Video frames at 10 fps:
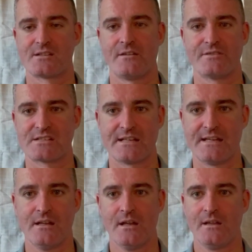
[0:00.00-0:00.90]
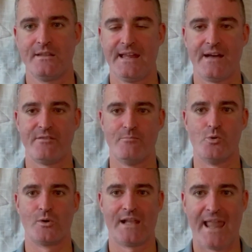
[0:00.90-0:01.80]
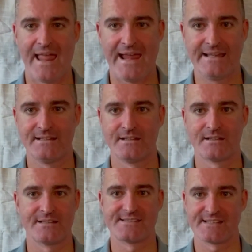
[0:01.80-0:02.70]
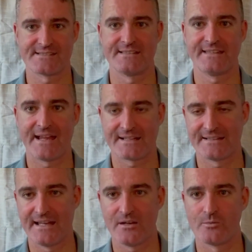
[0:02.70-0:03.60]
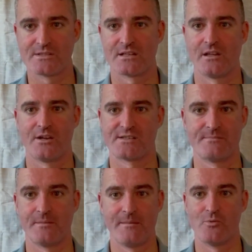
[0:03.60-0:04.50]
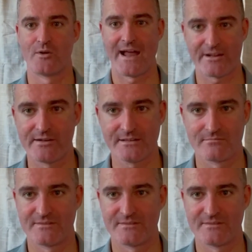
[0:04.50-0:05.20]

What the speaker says: Obviously, they have a more aligned, consistent technique which allows them to be more accurate.